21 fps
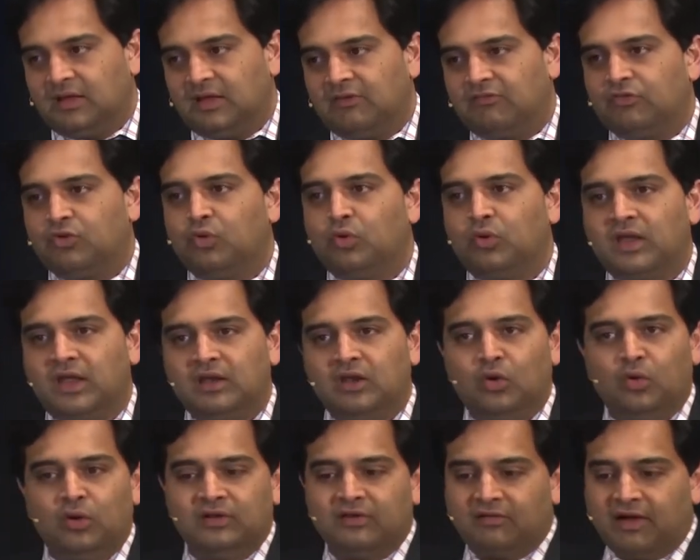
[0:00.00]
If you can
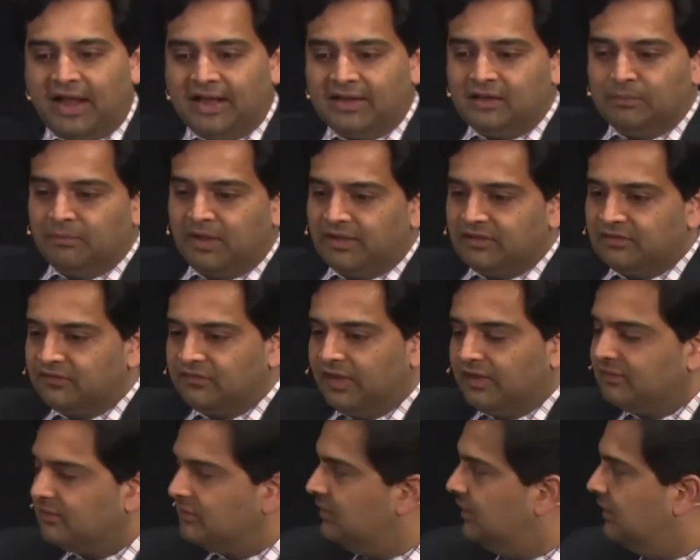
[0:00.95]
go and randomize
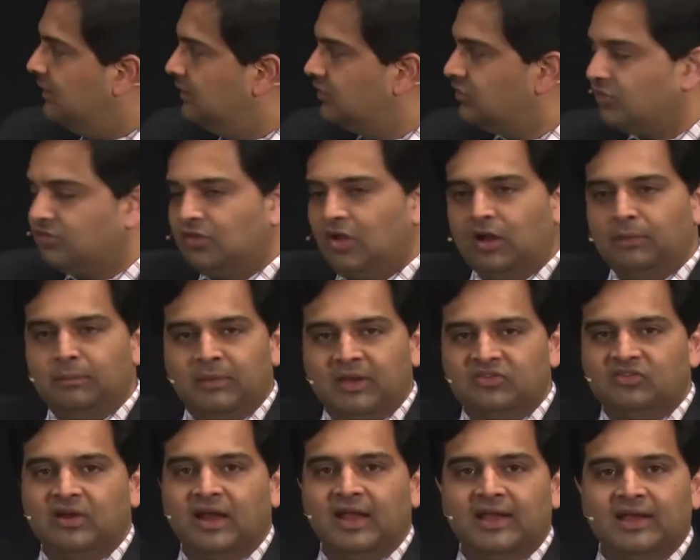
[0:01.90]
phase three, this is not
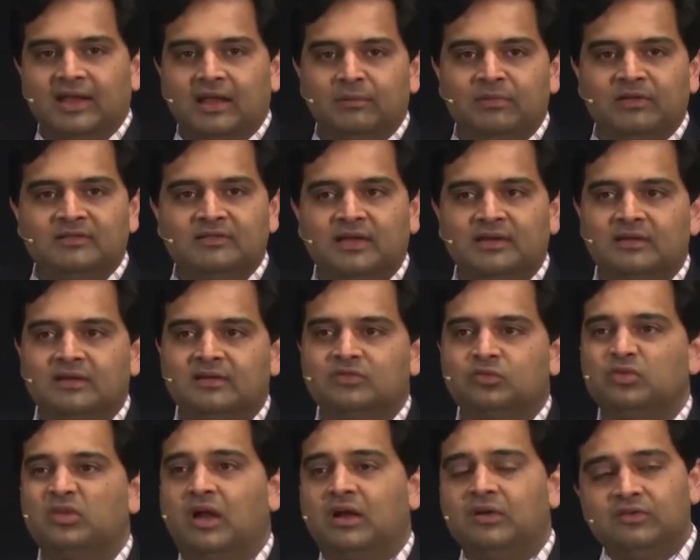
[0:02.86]
major academic centers,
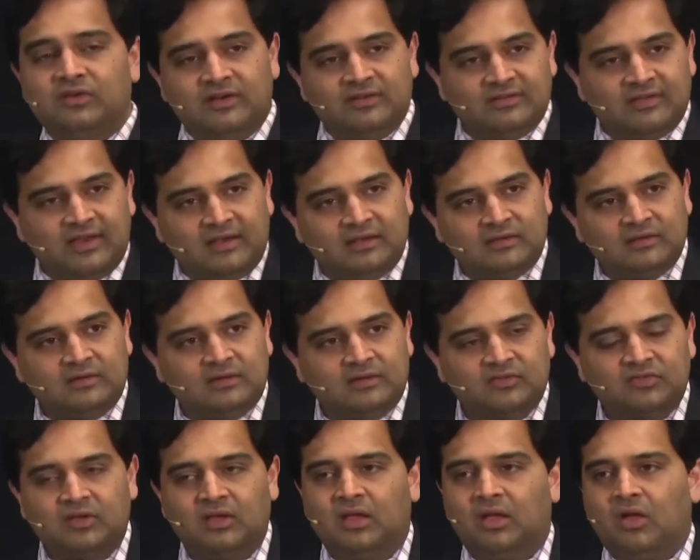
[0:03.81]
this was 100
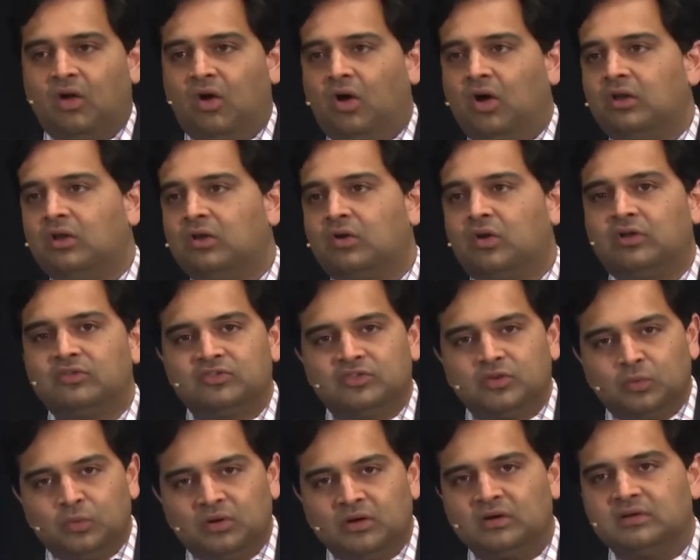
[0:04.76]
centers all across
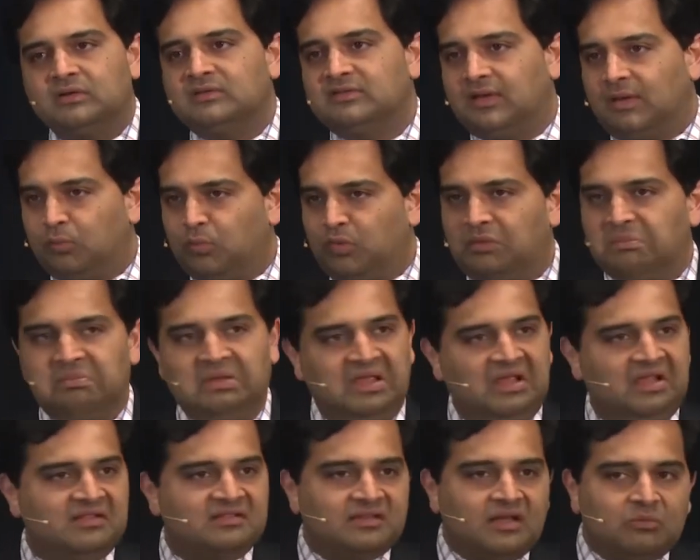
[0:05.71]
the world. Some were
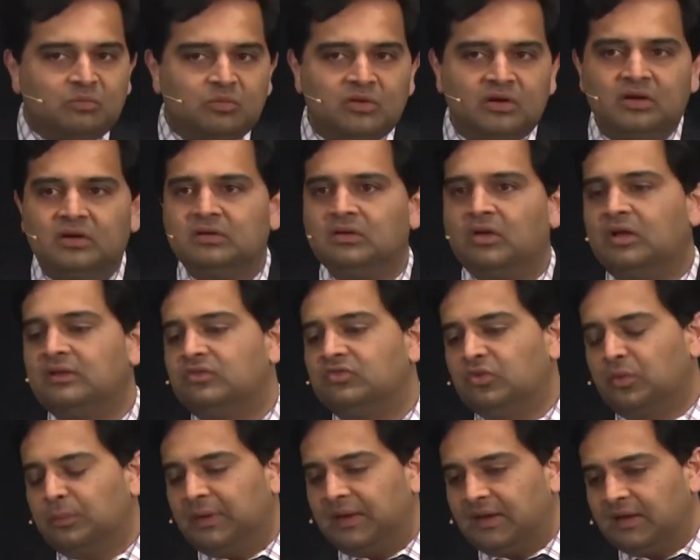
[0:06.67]
big, some were not
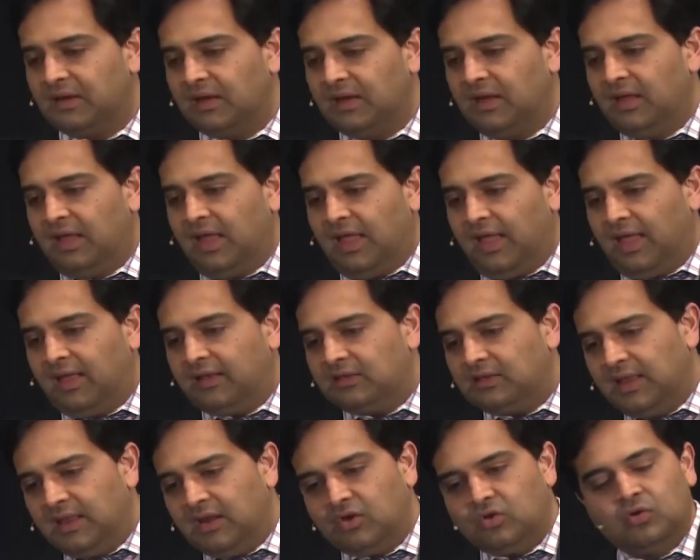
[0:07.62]
so big.
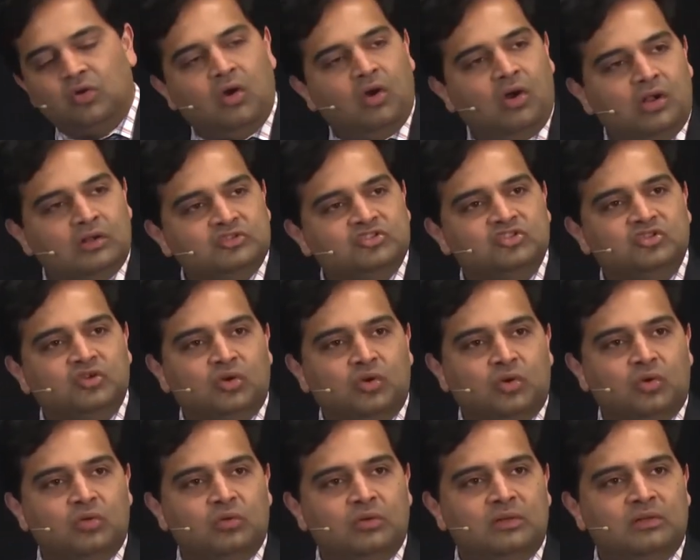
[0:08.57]
And they could all
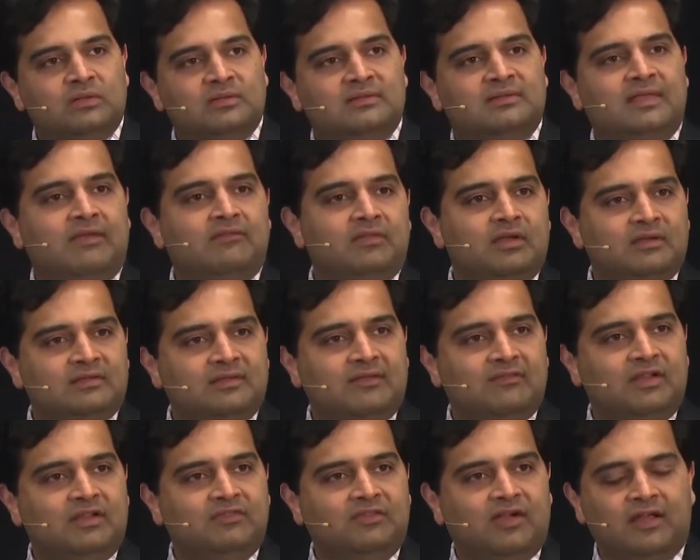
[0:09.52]
show
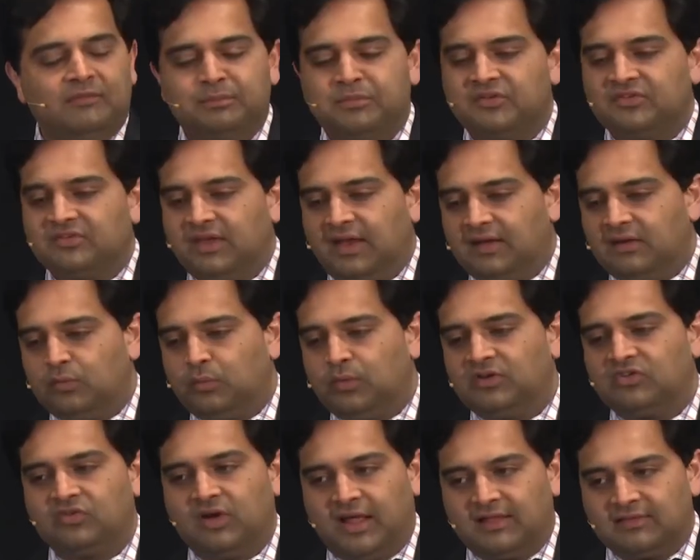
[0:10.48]
75%
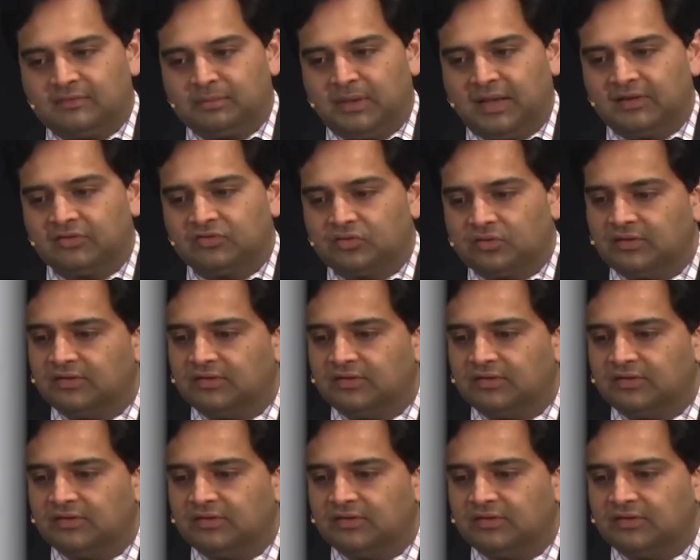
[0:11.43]
with transplant.